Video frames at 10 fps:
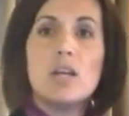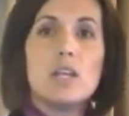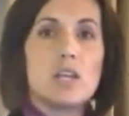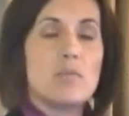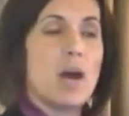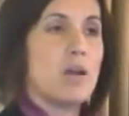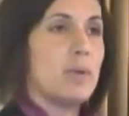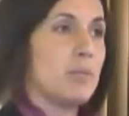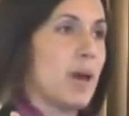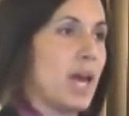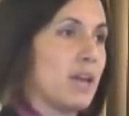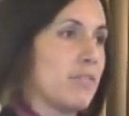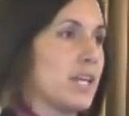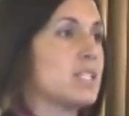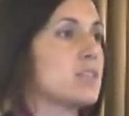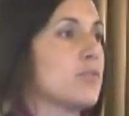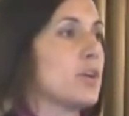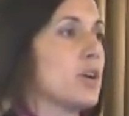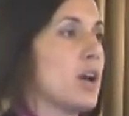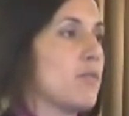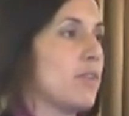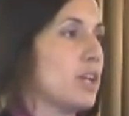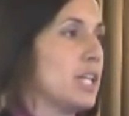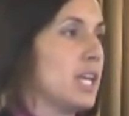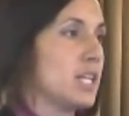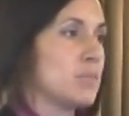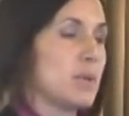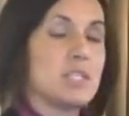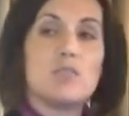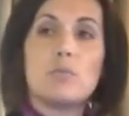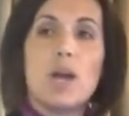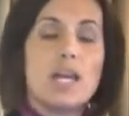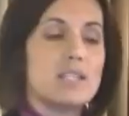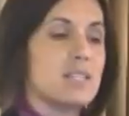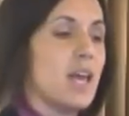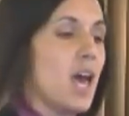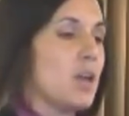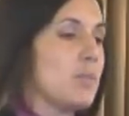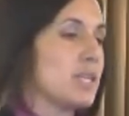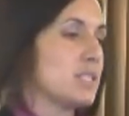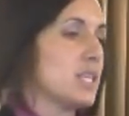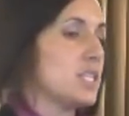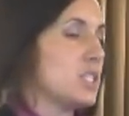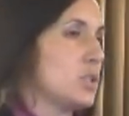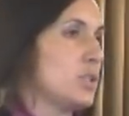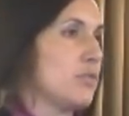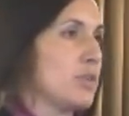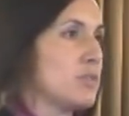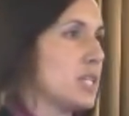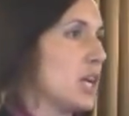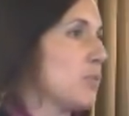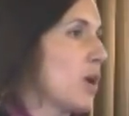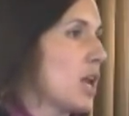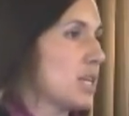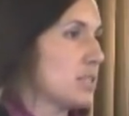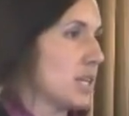You can buy a big bag of it for a fairly inexpensive price and mix it into different dairy products,